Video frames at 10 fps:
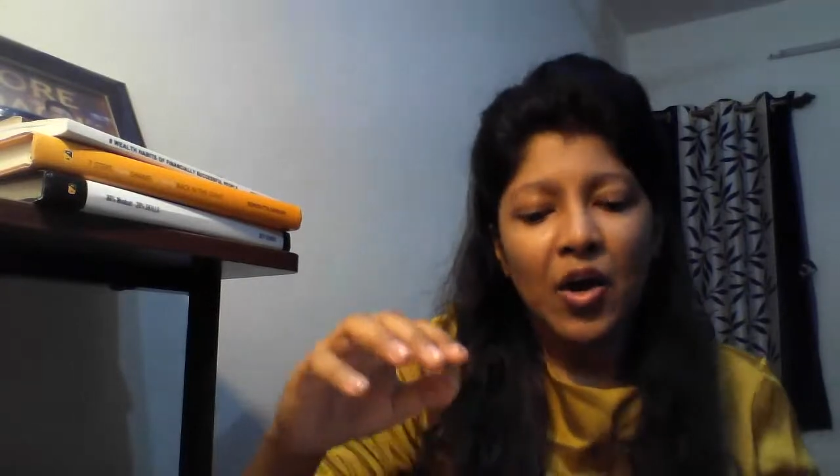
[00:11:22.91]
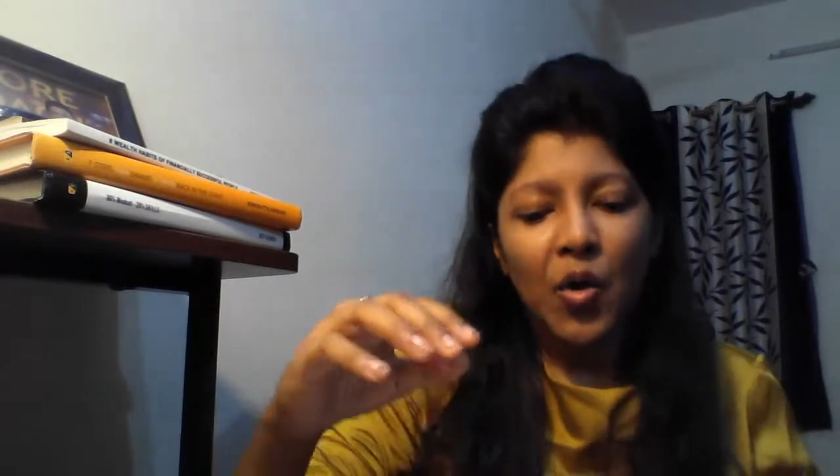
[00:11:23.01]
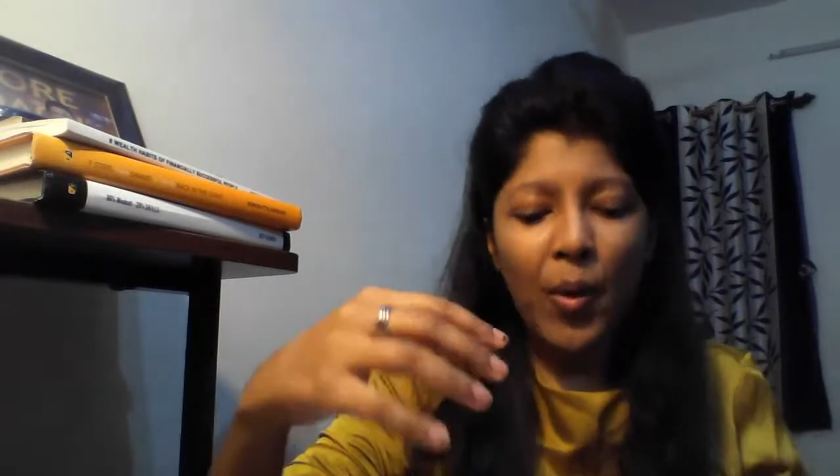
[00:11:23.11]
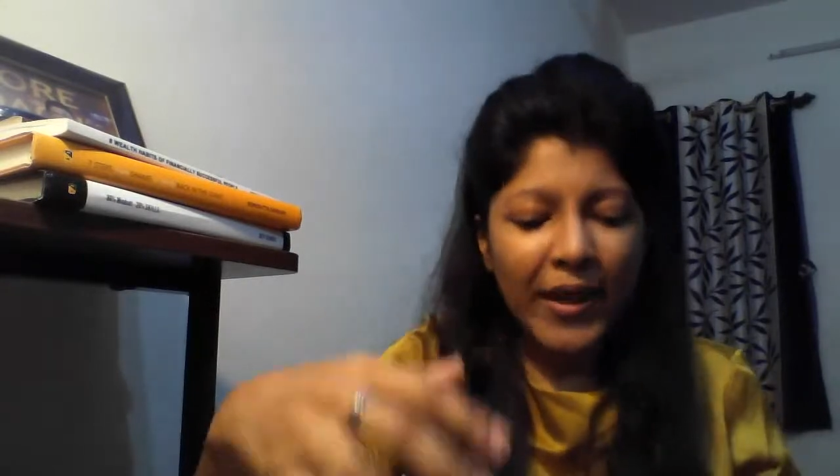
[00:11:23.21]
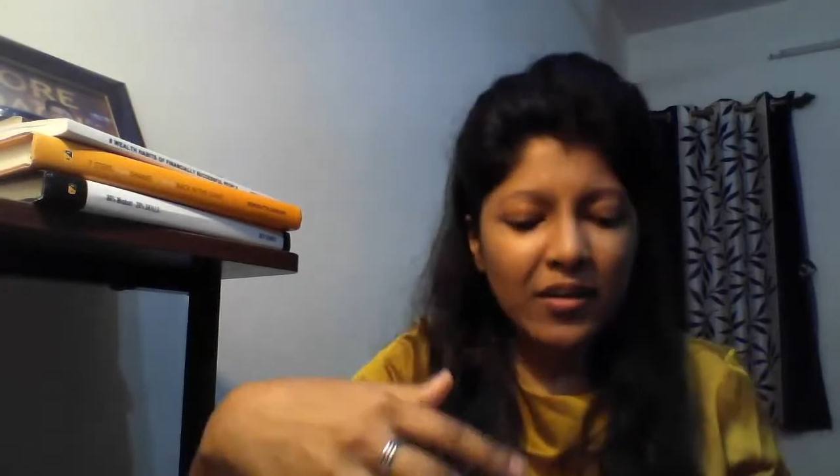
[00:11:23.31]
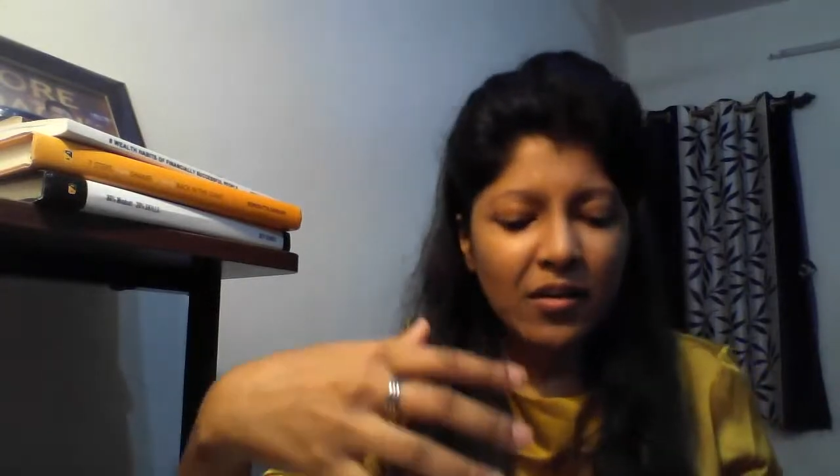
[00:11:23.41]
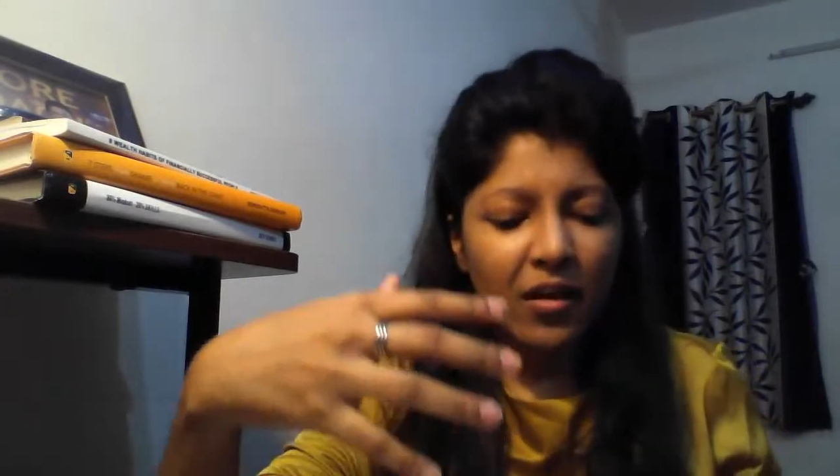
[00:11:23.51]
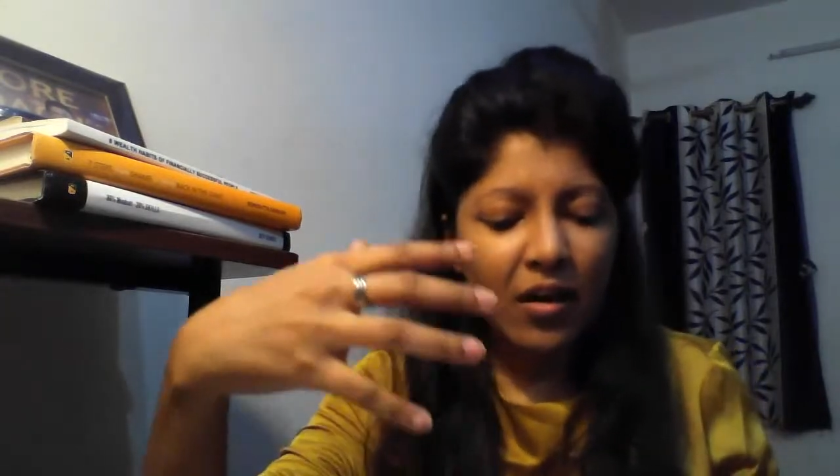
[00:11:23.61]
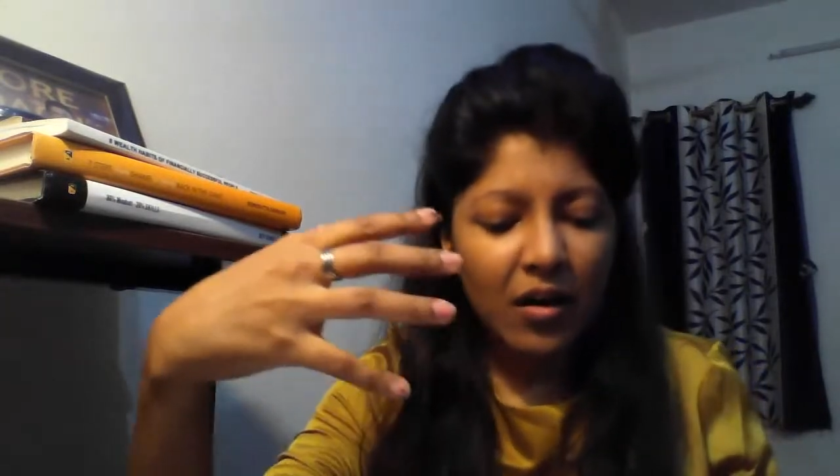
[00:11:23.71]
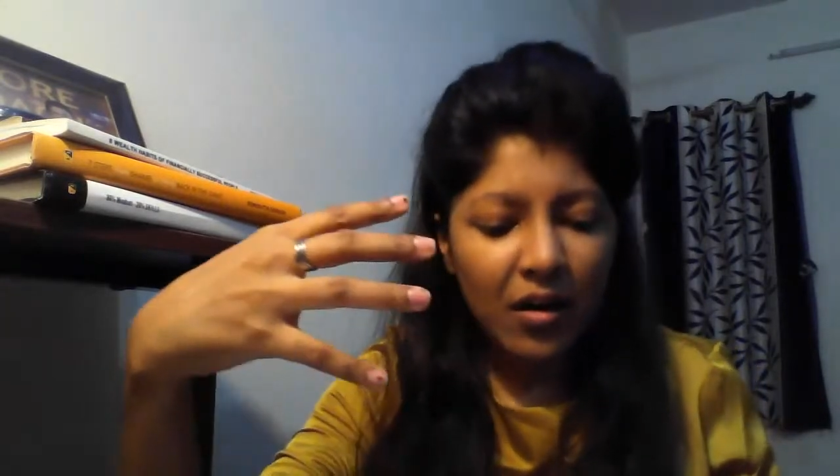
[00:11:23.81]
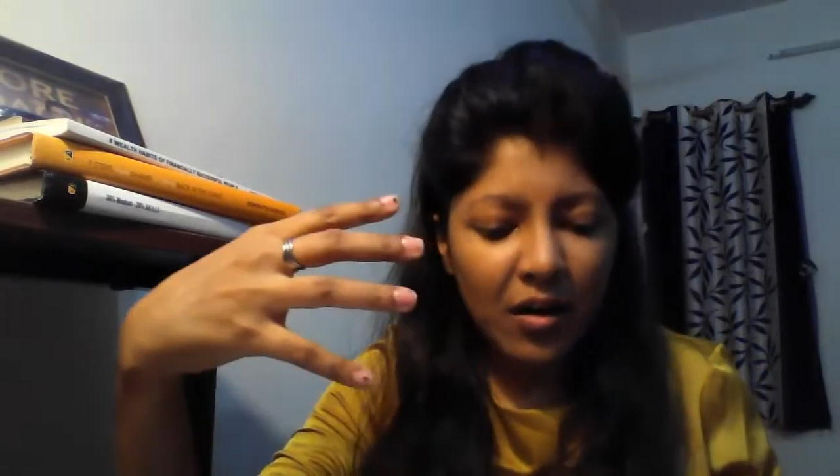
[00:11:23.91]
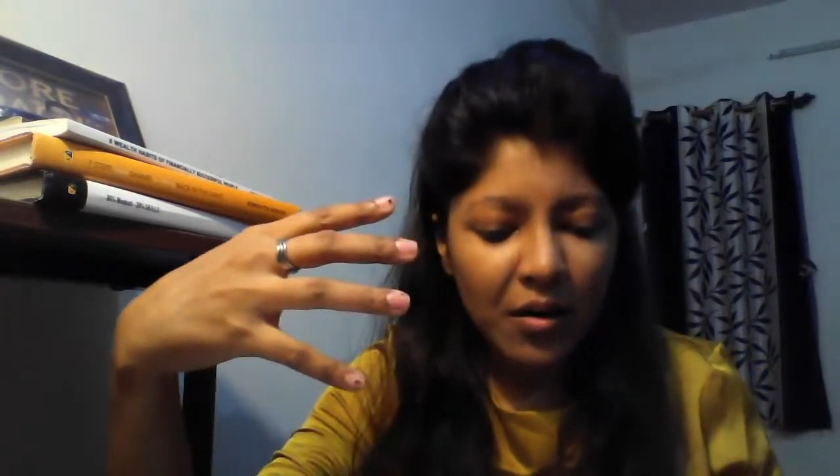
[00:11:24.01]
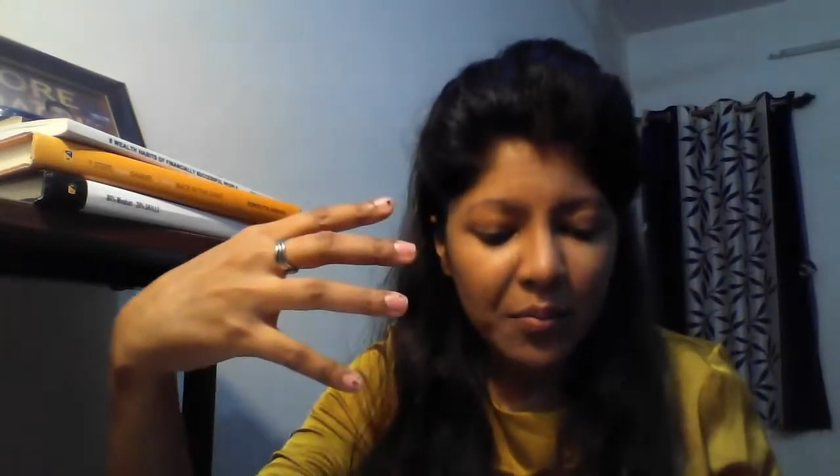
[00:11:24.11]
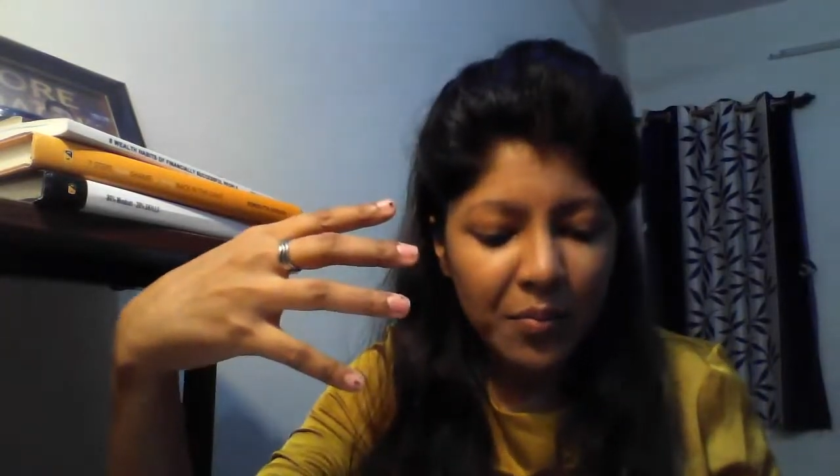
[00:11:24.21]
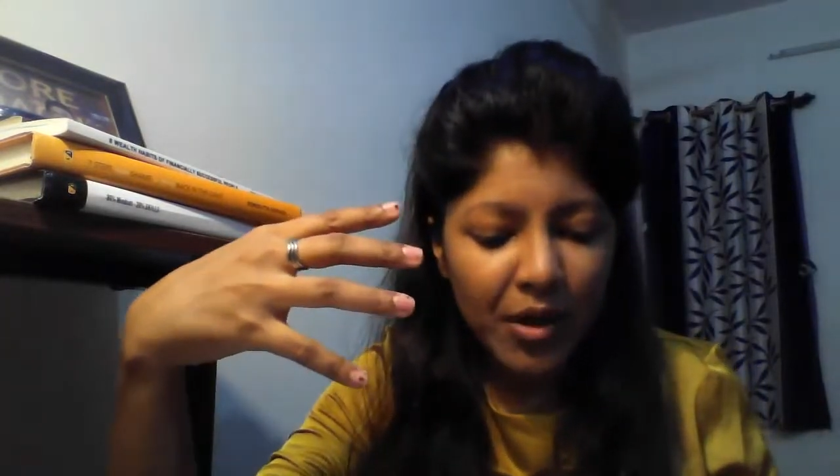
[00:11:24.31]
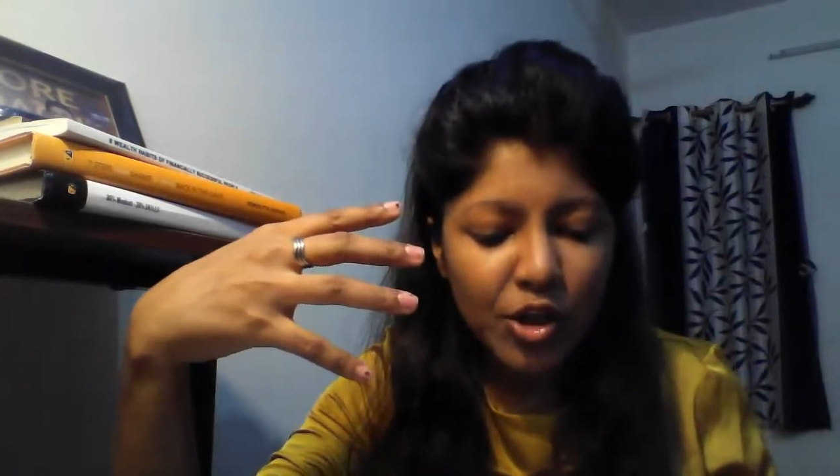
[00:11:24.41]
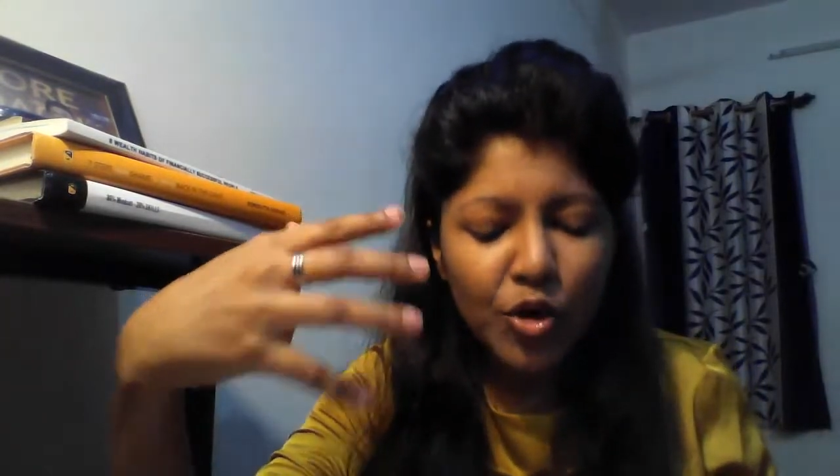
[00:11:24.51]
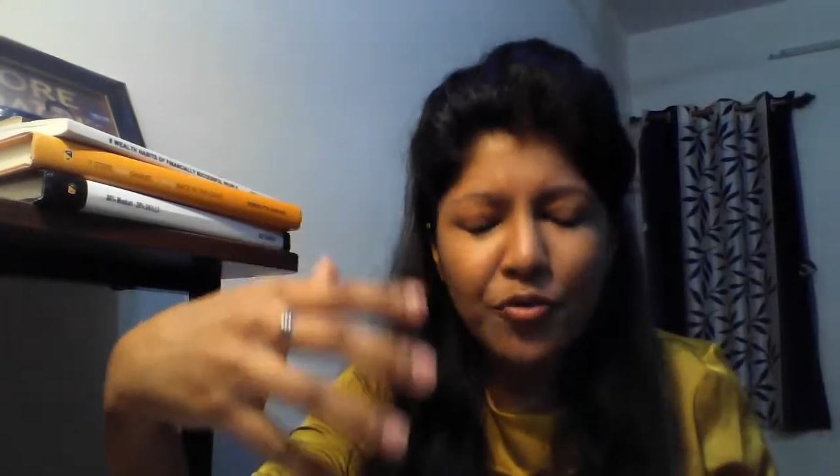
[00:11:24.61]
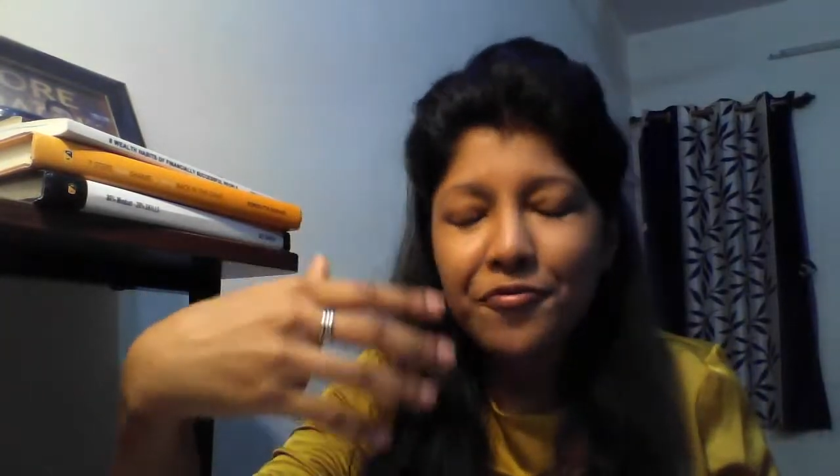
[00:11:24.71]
when you